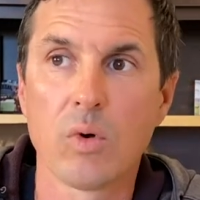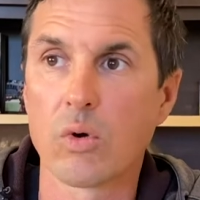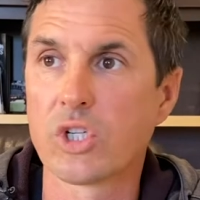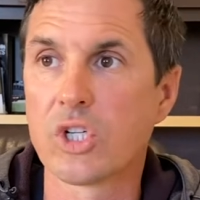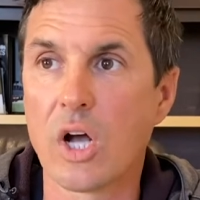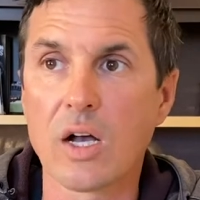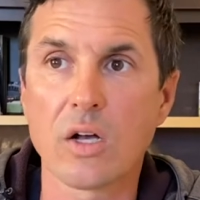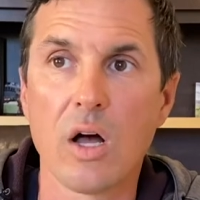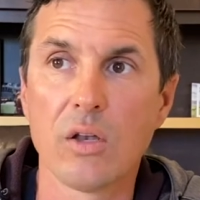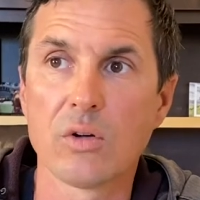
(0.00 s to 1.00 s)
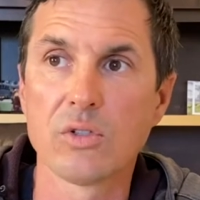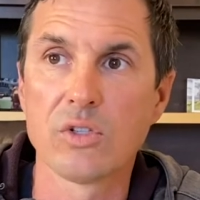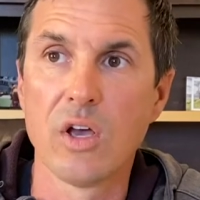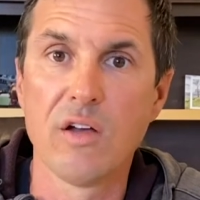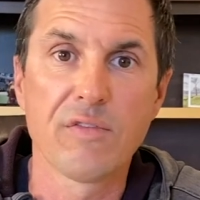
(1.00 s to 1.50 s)
or shock
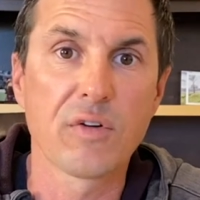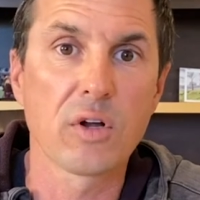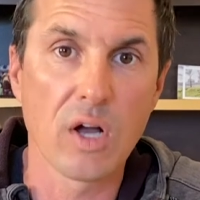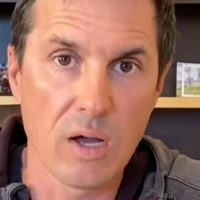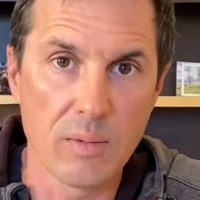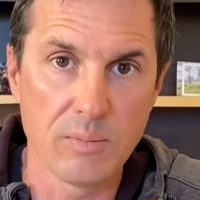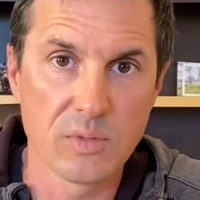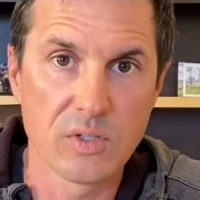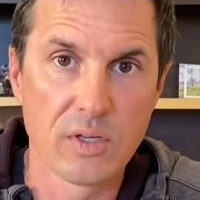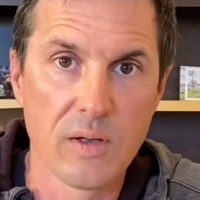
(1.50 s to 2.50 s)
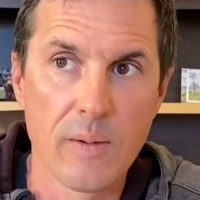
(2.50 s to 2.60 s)
collars for comes.